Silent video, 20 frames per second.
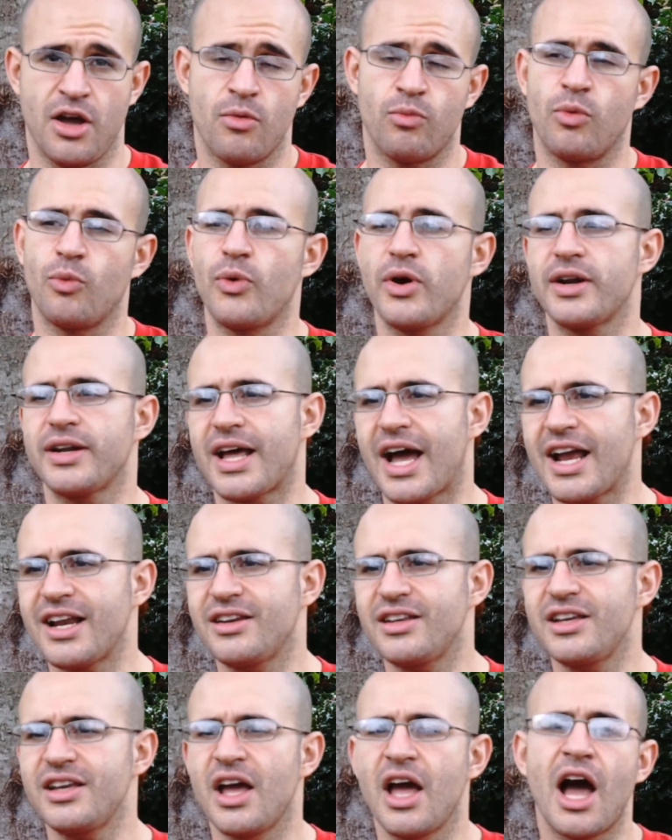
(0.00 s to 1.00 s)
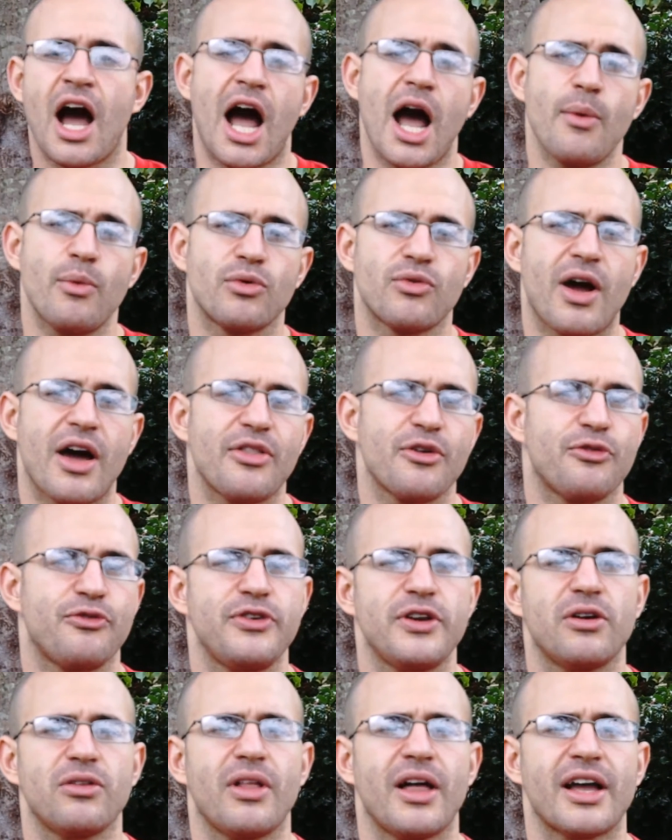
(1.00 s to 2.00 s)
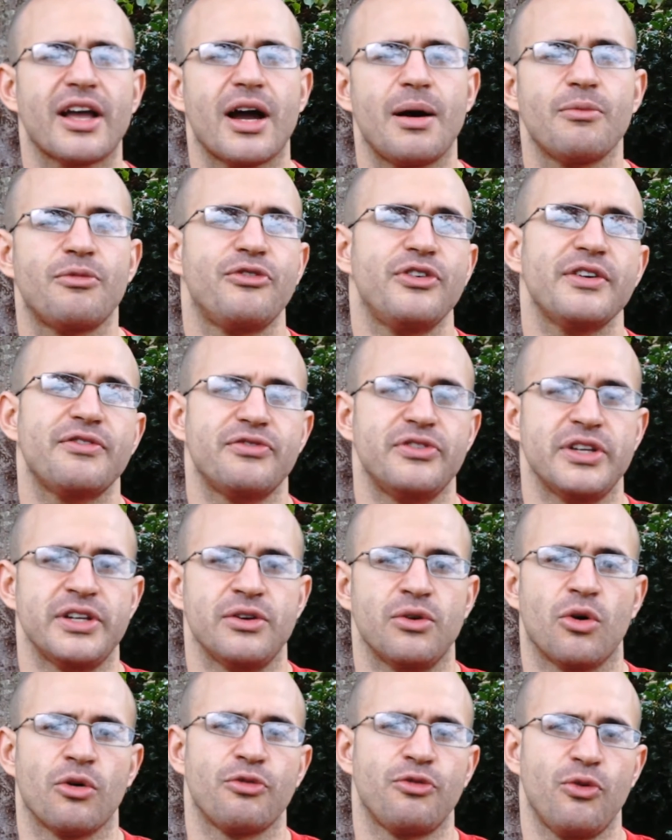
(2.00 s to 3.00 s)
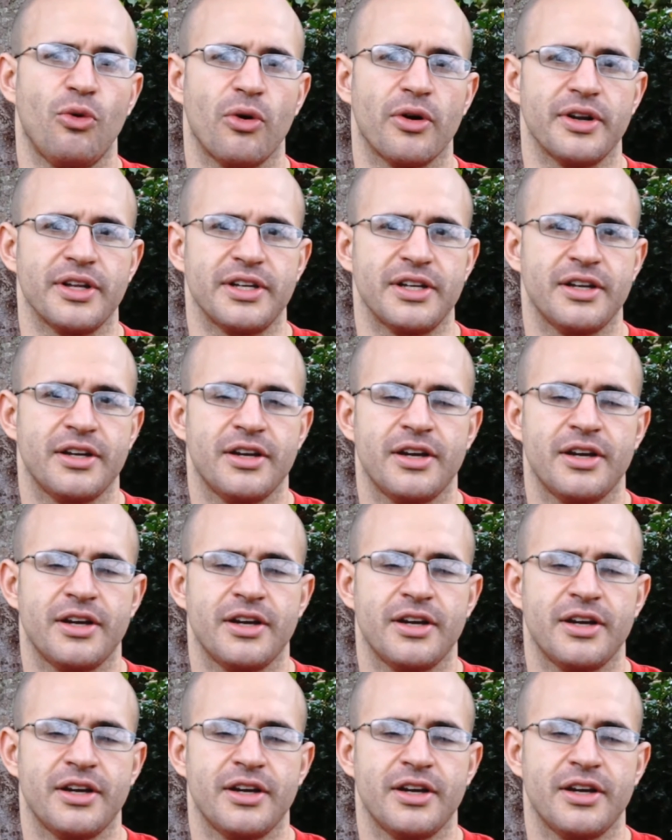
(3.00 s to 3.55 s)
When we're 90, I would rather feel like I'm 50 or 40.